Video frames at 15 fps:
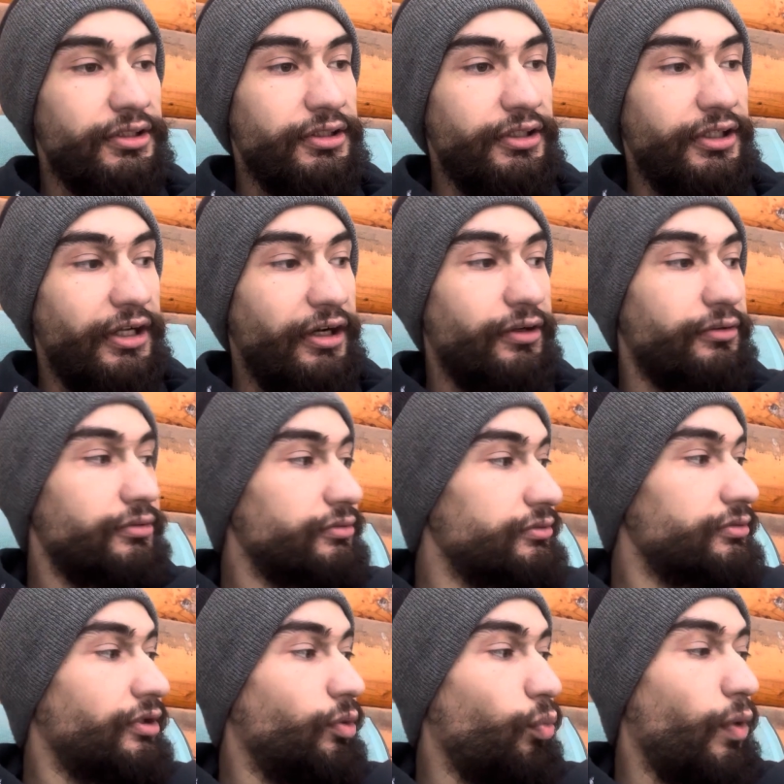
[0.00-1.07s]
you know,
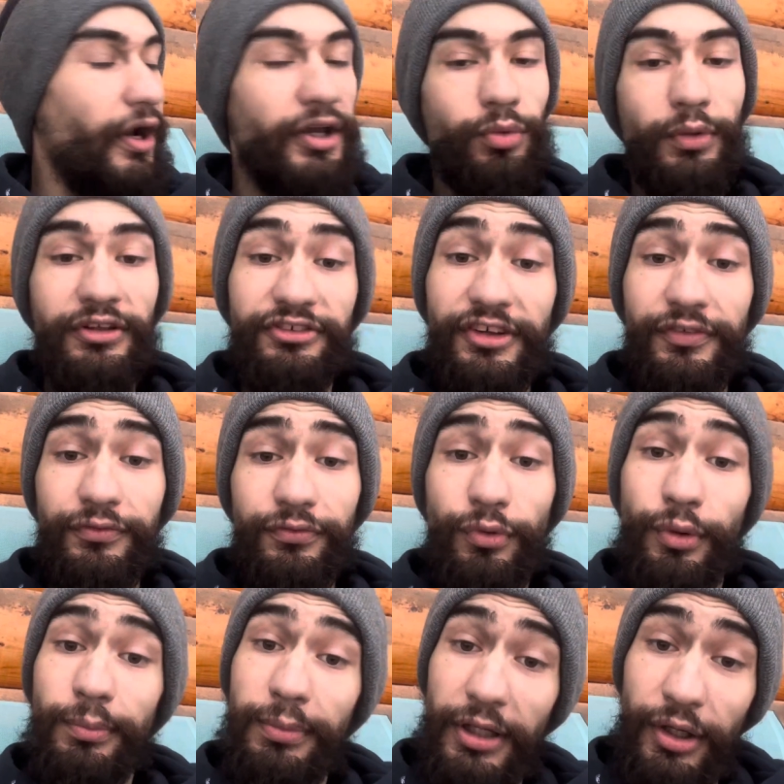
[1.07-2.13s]
a Wind 174
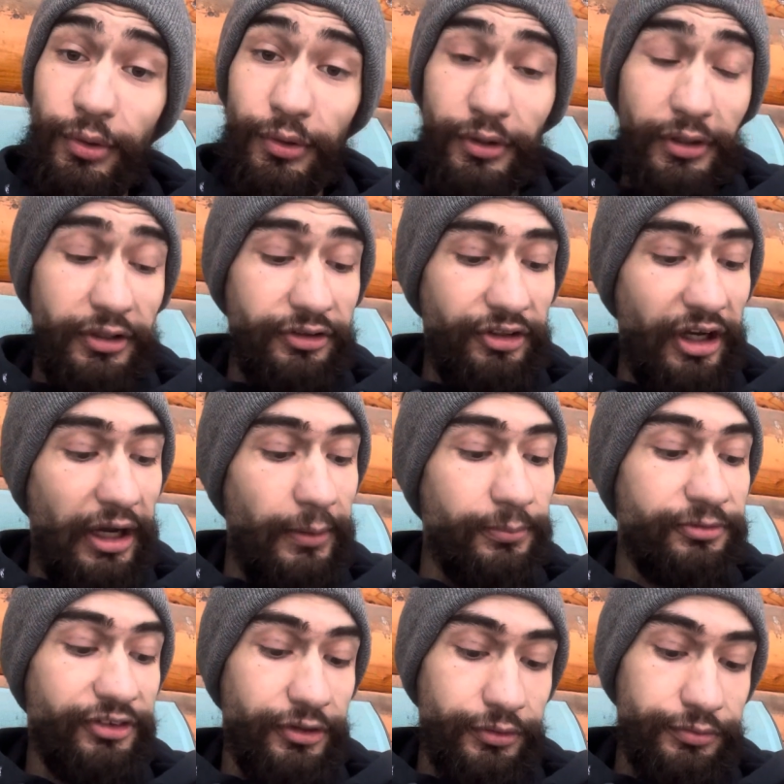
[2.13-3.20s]
blower on top.
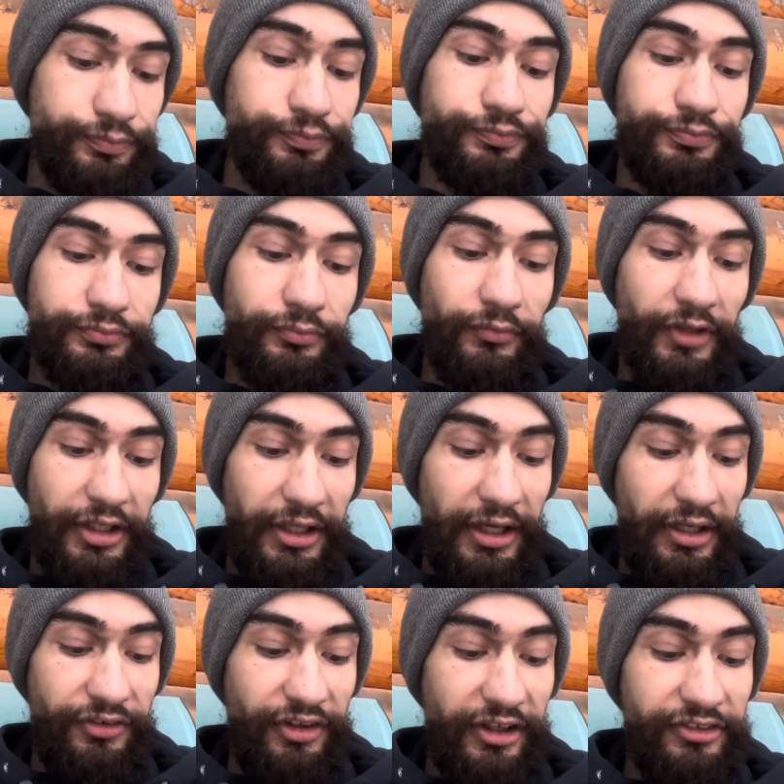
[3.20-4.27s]
So yeah,
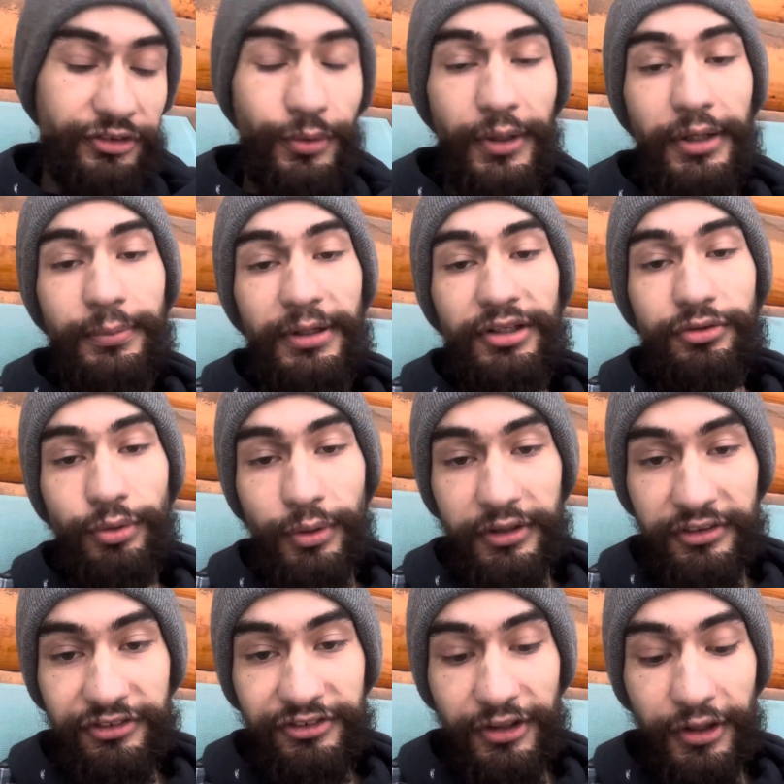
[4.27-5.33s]
it takes quite a bit of torque to
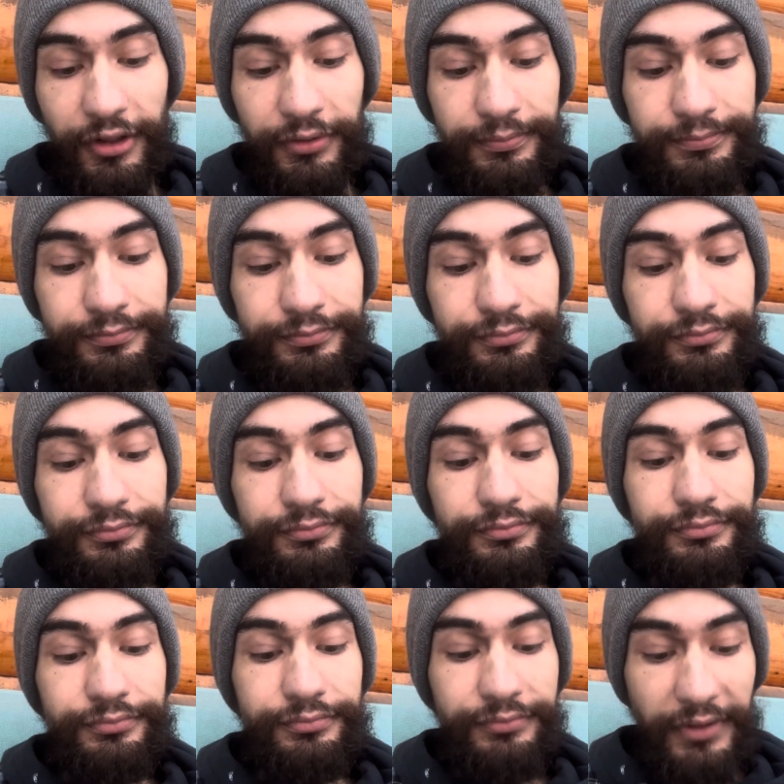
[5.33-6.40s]
start,
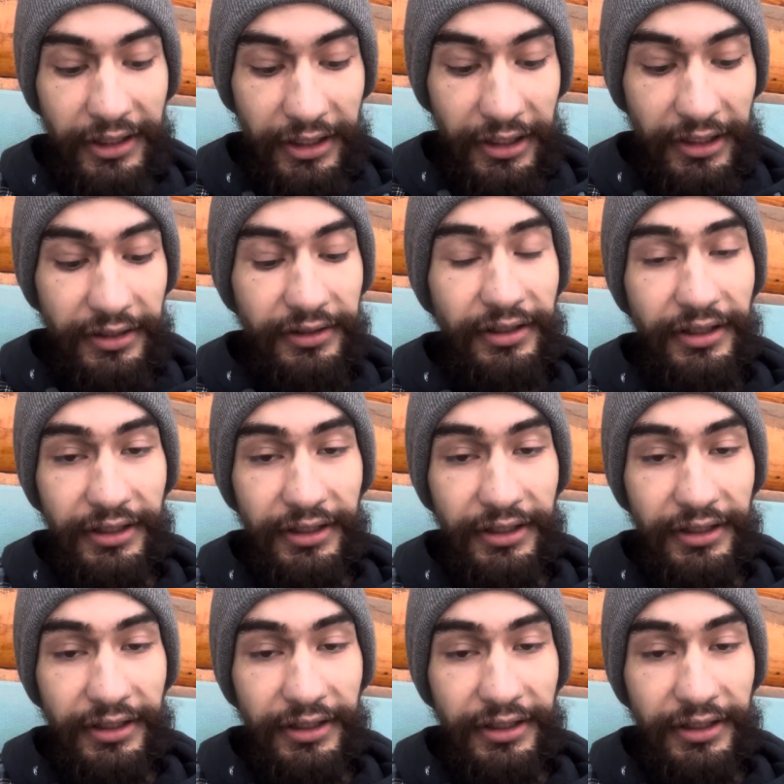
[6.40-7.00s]
and